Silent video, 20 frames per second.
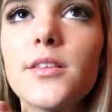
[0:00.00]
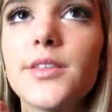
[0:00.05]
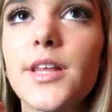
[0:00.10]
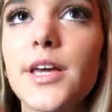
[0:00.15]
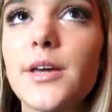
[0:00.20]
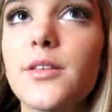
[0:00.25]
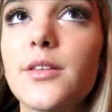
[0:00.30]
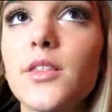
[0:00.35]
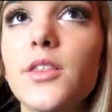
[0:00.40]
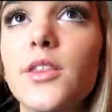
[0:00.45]

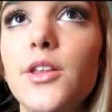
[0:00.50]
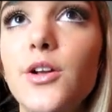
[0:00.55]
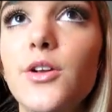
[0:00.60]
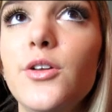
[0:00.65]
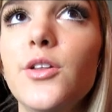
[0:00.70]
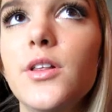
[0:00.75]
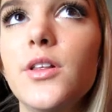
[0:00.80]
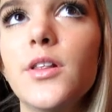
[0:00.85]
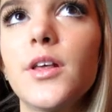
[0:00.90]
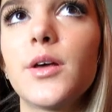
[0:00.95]
like
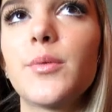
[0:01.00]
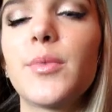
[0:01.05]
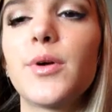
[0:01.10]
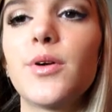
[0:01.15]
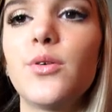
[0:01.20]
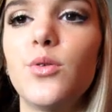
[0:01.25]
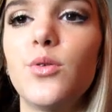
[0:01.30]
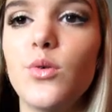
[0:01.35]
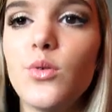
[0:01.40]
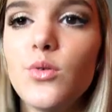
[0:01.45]
literally like
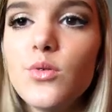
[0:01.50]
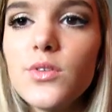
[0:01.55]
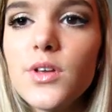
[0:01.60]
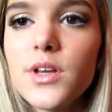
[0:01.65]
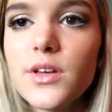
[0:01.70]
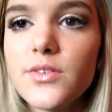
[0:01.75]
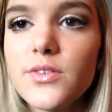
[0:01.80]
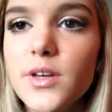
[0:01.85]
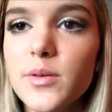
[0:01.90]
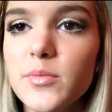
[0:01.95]
my whole
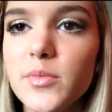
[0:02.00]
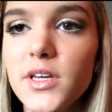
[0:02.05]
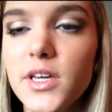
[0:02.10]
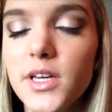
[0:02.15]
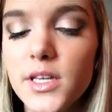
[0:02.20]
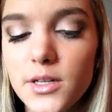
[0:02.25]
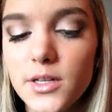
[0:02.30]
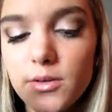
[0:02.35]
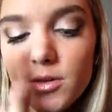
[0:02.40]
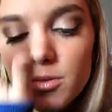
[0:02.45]
like family,
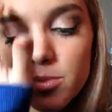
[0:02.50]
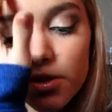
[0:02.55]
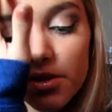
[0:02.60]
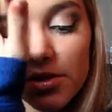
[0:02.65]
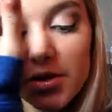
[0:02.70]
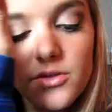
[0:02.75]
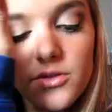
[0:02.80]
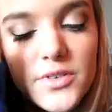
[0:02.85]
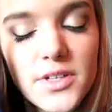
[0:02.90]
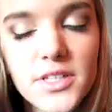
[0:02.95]
and it would be
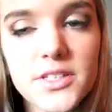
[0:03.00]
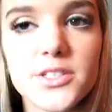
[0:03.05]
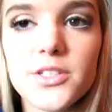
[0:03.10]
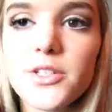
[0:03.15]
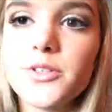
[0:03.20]
so fun.